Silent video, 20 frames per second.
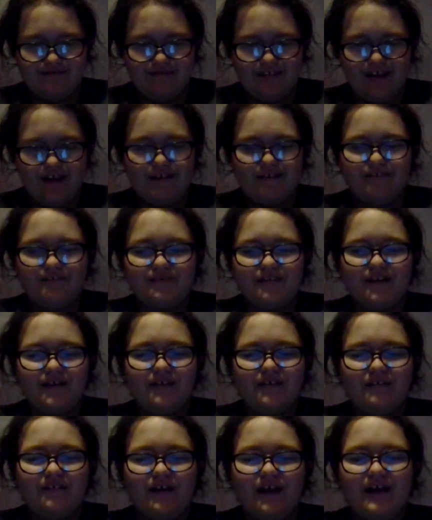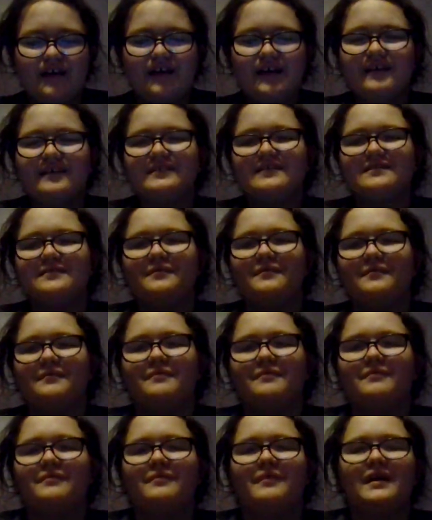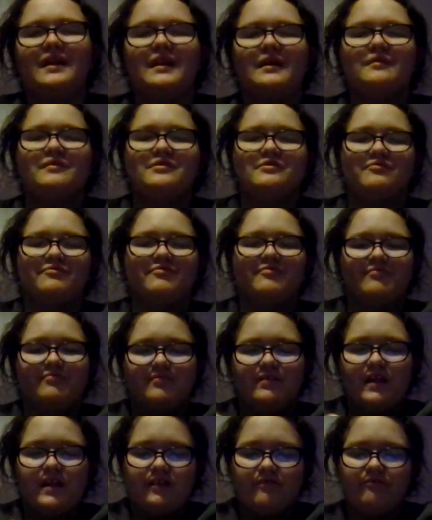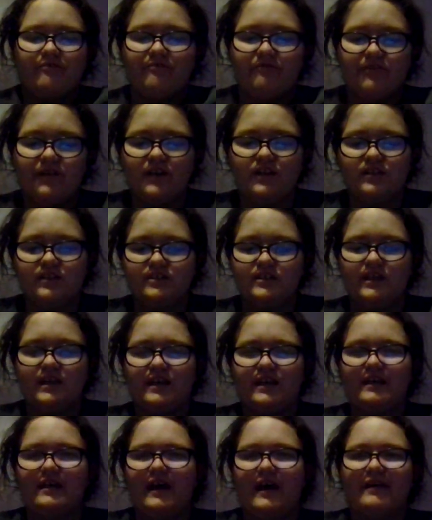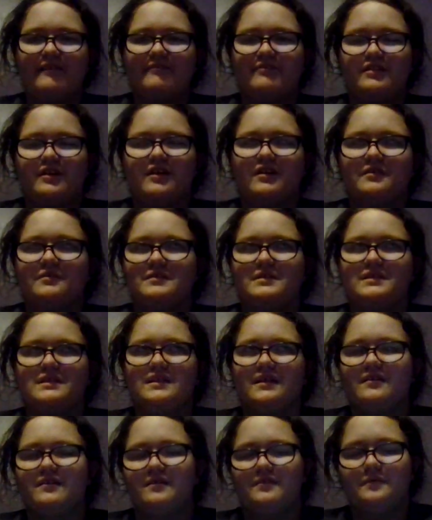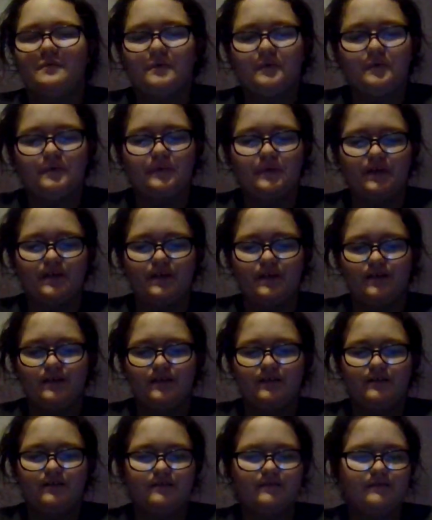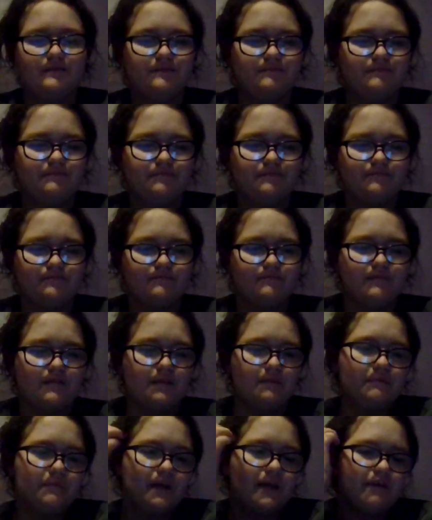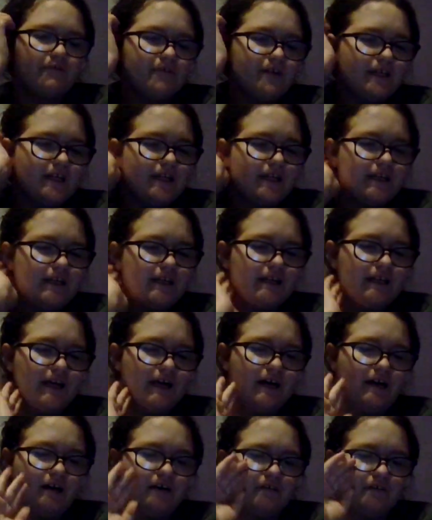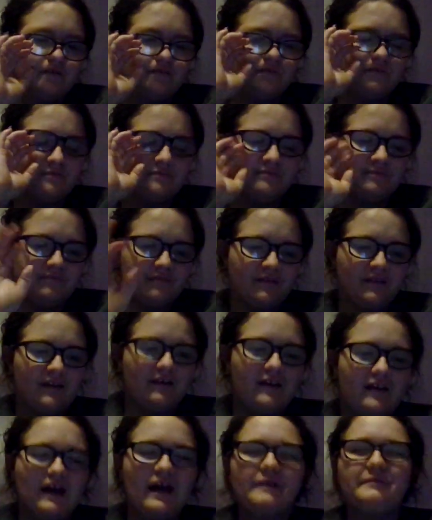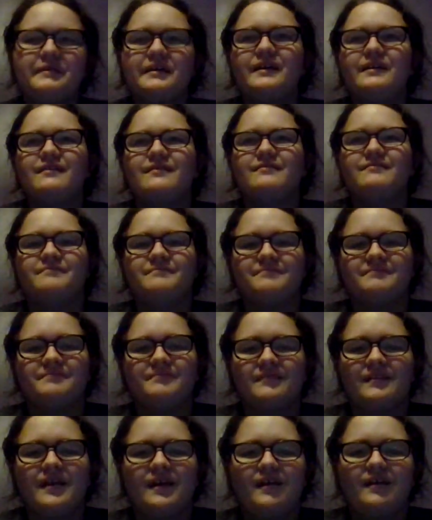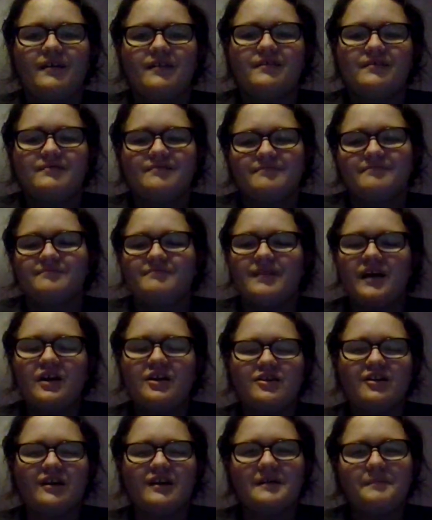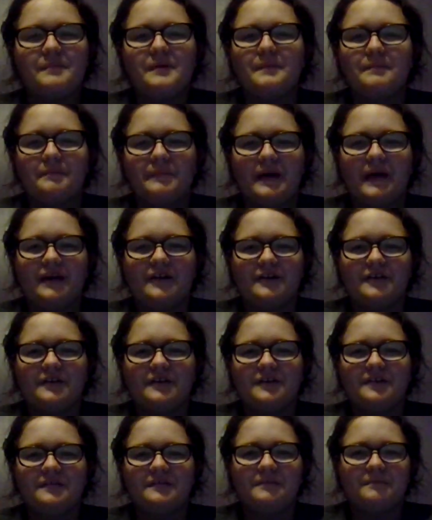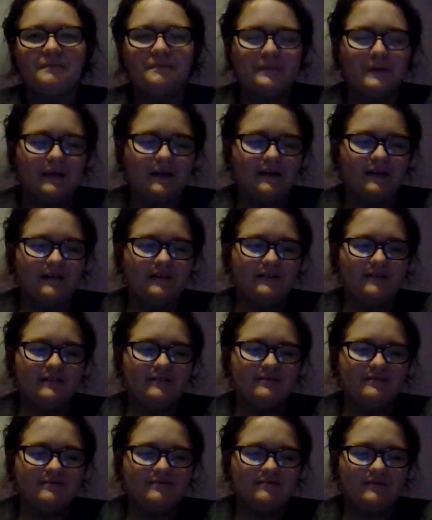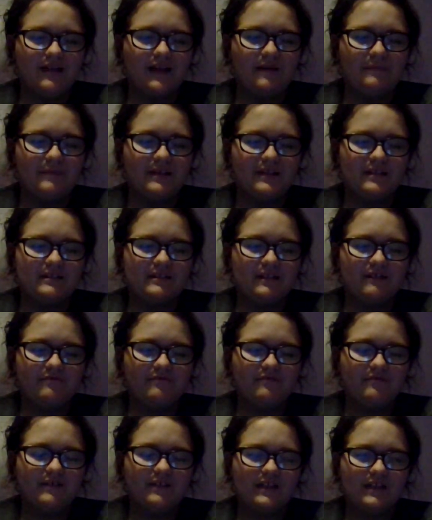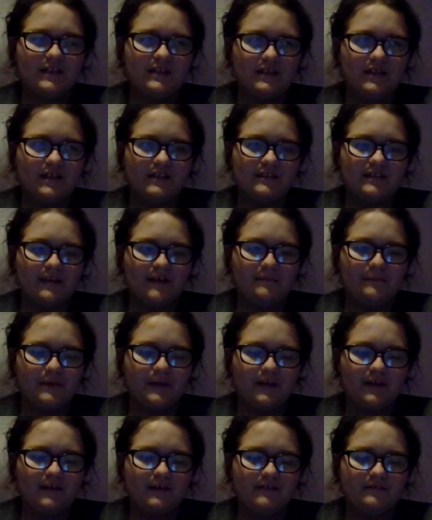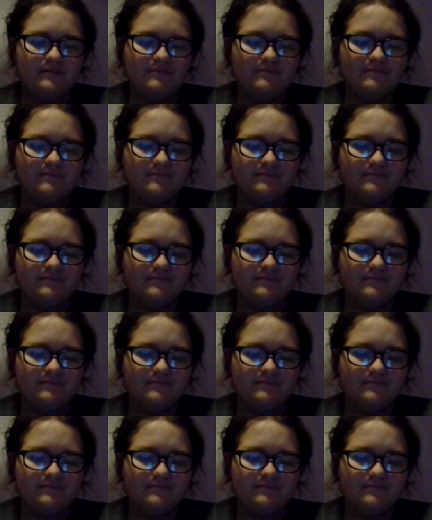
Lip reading: I don't know. I guess when I was, like, finishing it, I thought it was terrible. But me reading it now... I mean, it could have been better, but, I mean, it's not really not that bad.